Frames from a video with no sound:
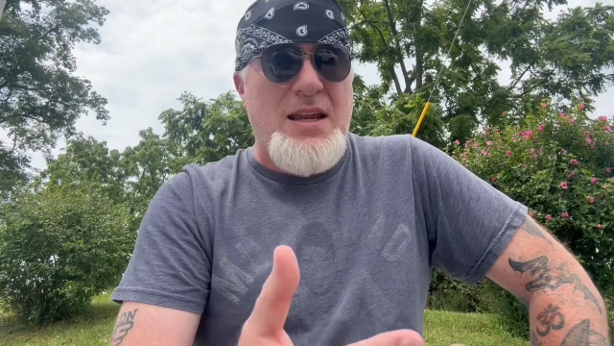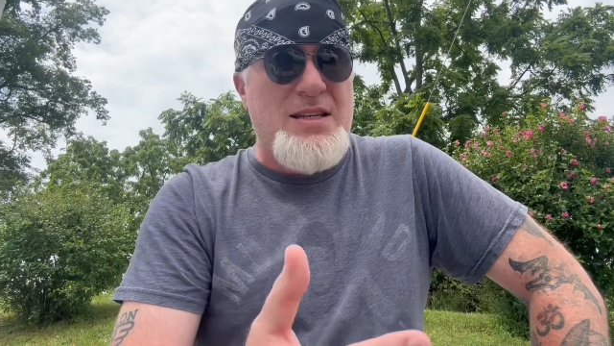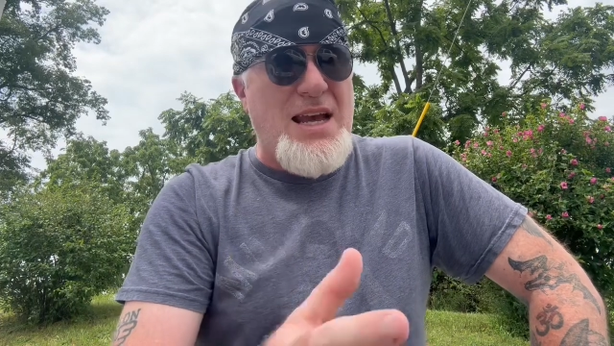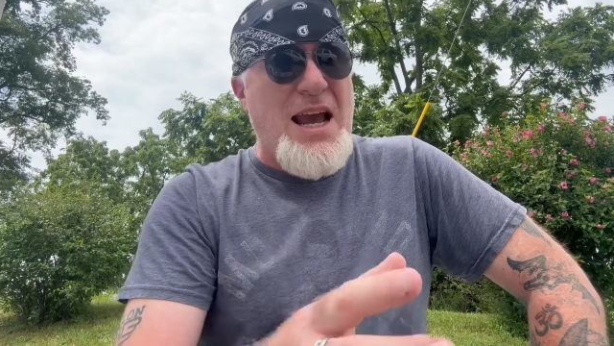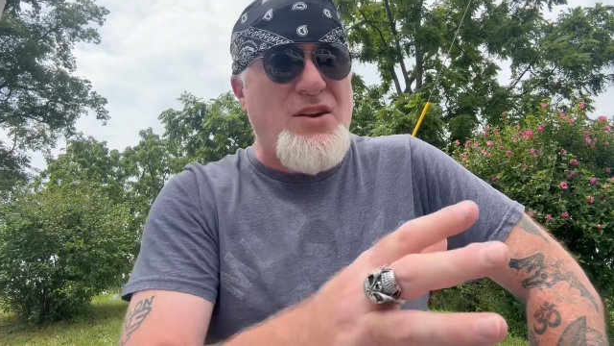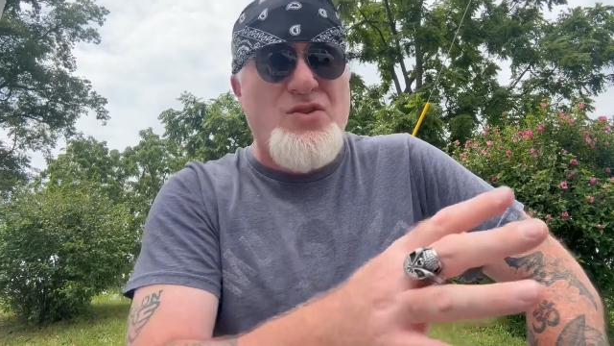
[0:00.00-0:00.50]

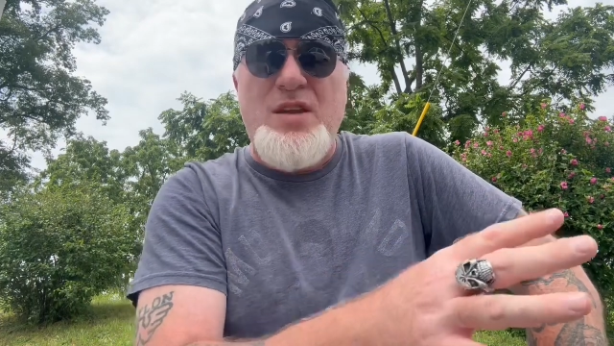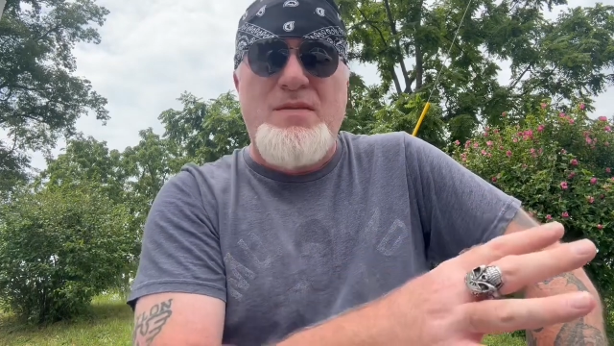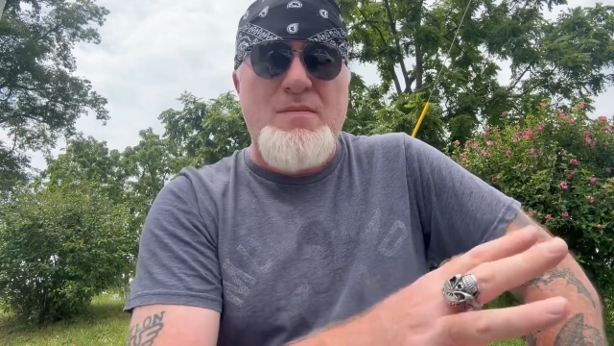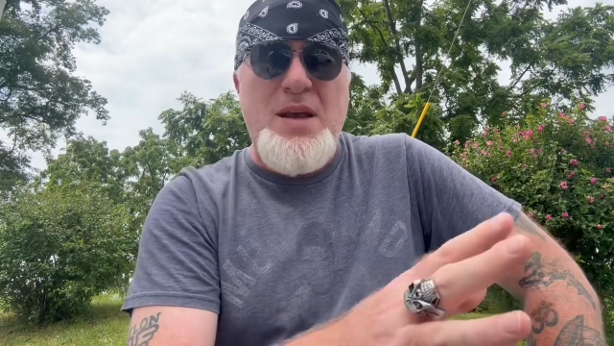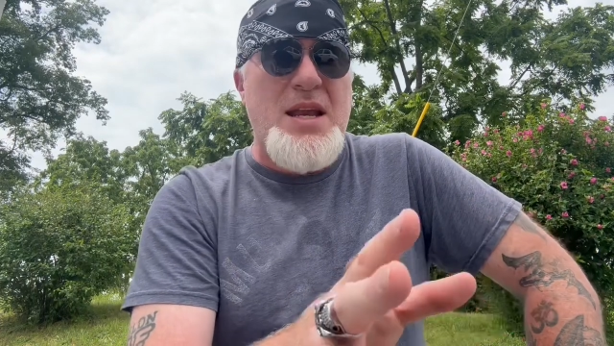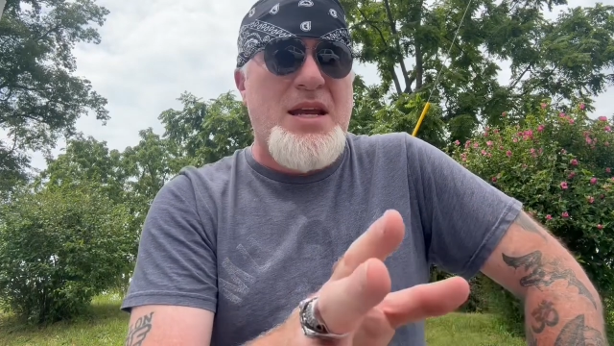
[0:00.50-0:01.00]
he's actually
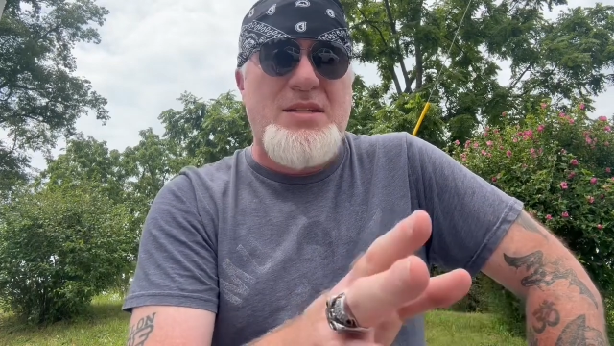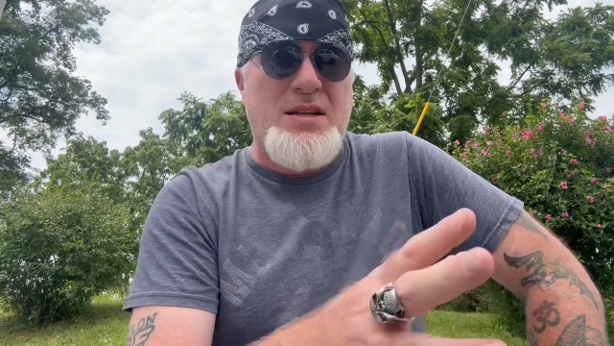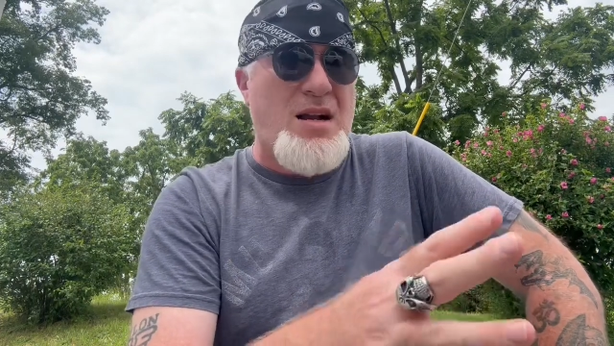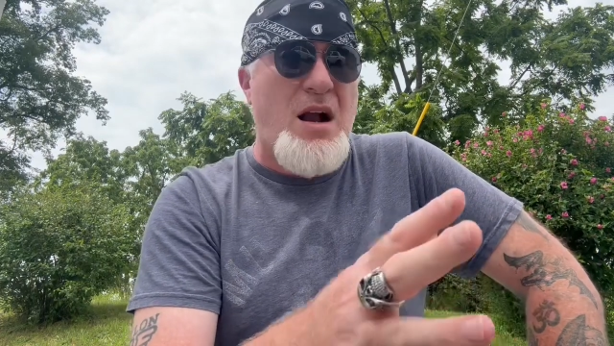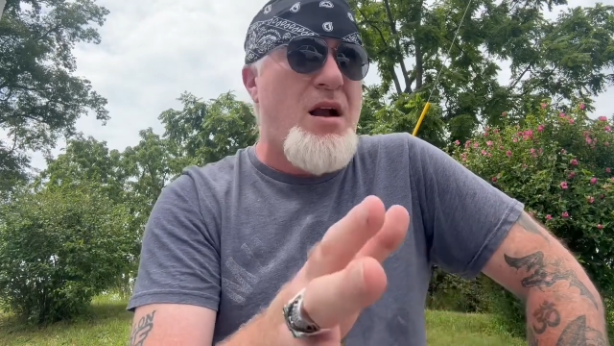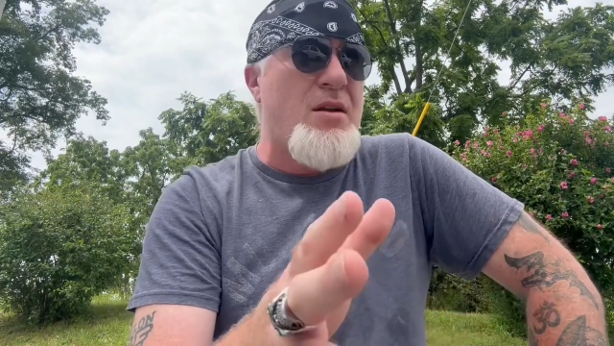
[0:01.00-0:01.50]
admitted to
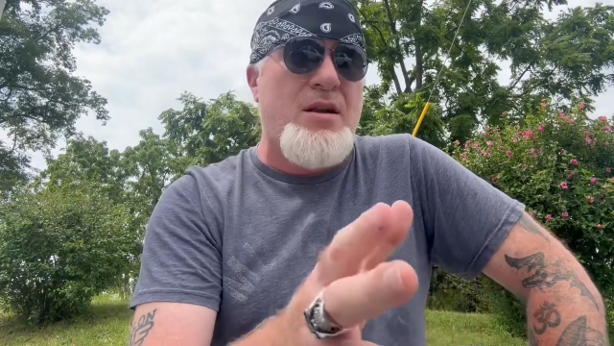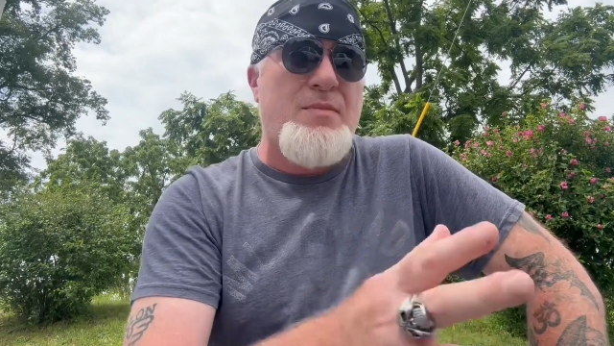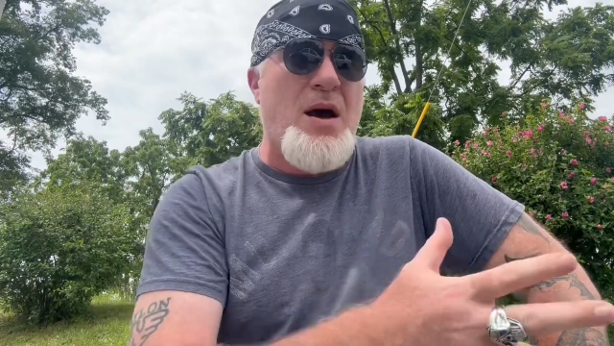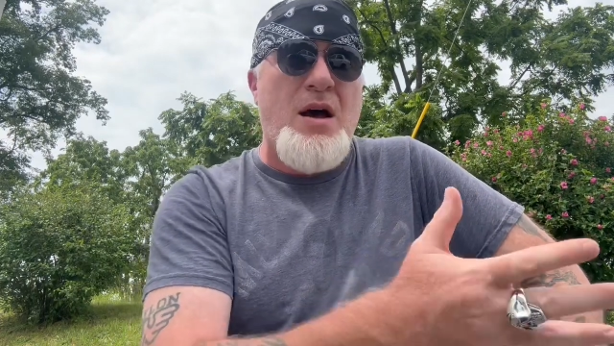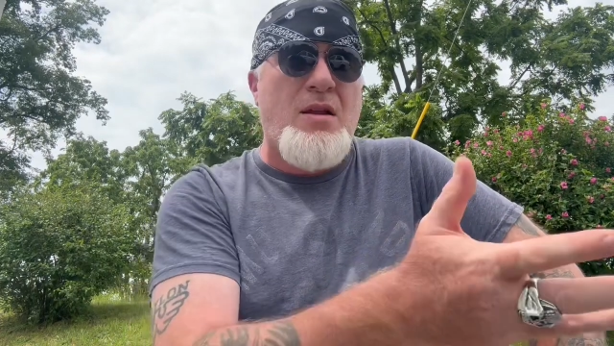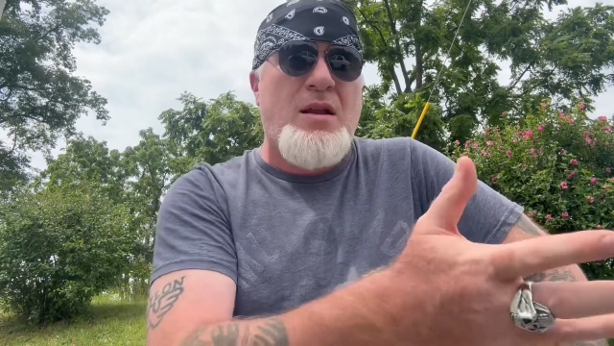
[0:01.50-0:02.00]
conning
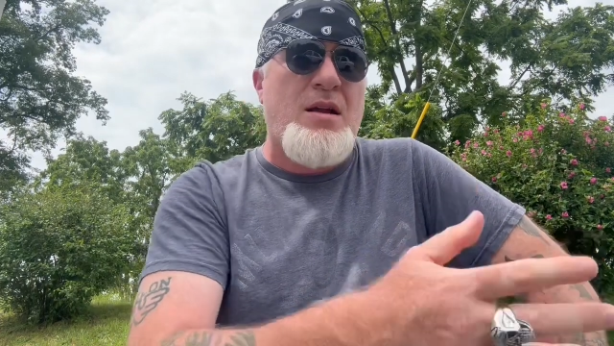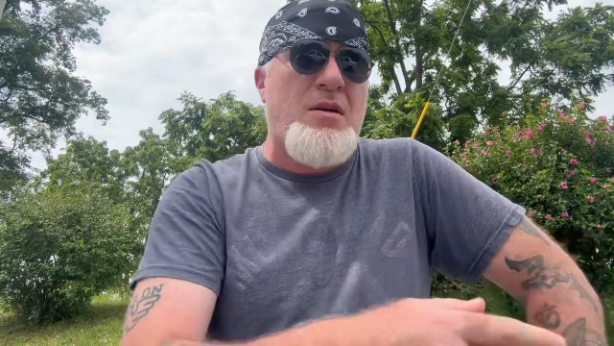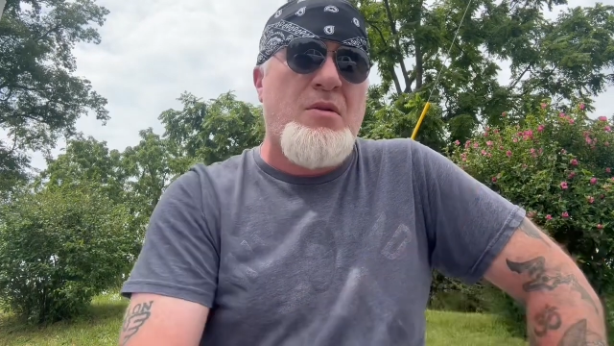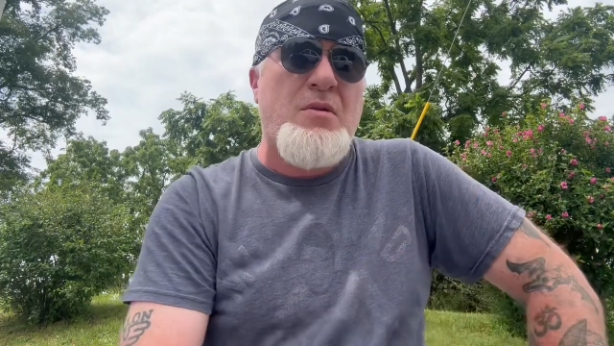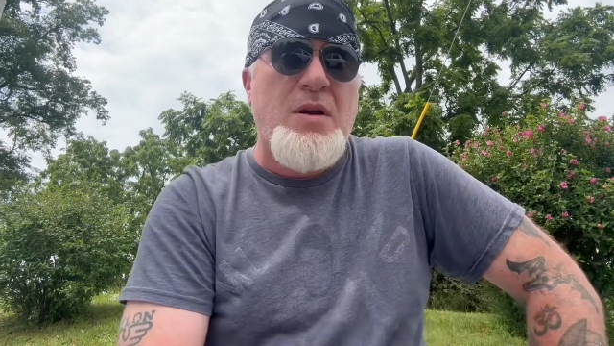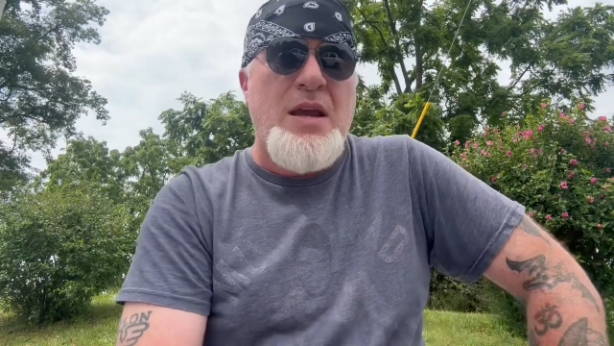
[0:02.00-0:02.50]
them all
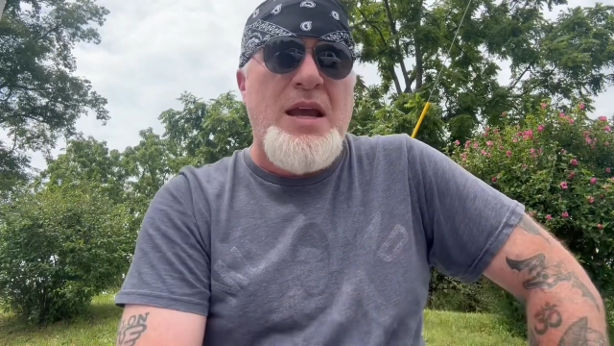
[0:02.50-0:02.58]
along.